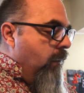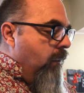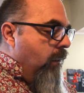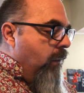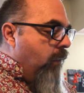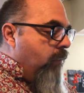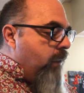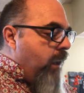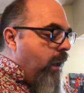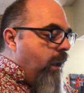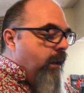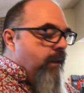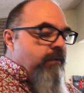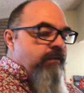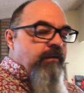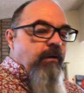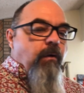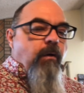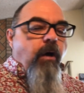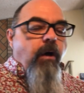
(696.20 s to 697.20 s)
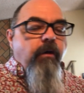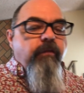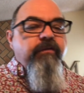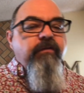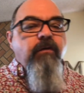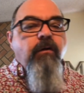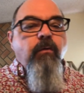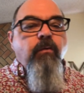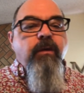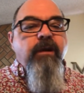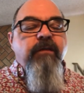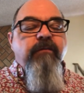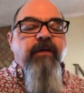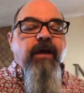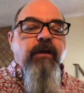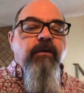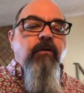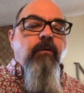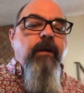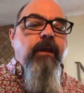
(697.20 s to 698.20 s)
Okay, so also when
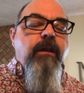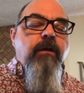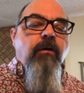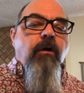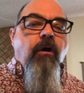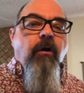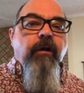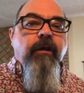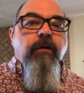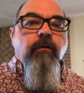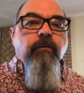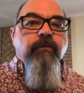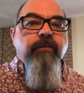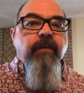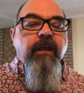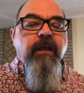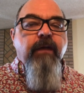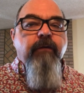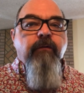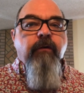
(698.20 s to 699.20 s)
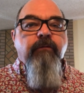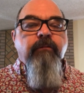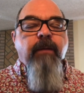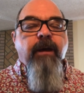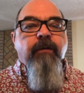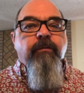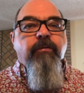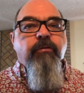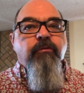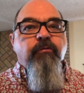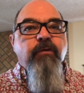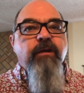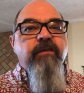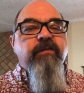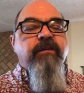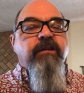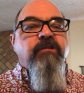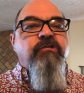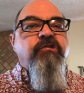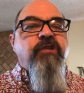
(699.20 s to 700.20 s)
evaluating articles, they give about three
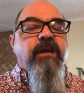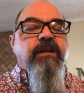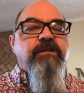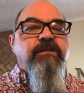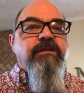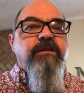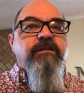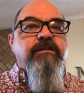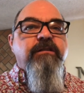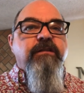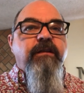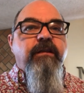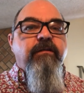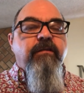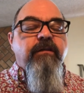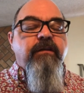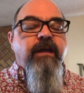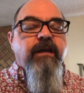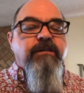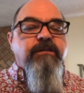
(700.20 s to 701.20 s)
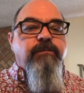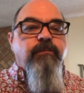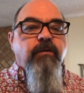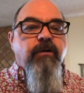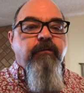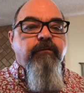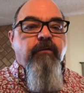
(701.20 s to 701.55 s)
suggestions in the textbook.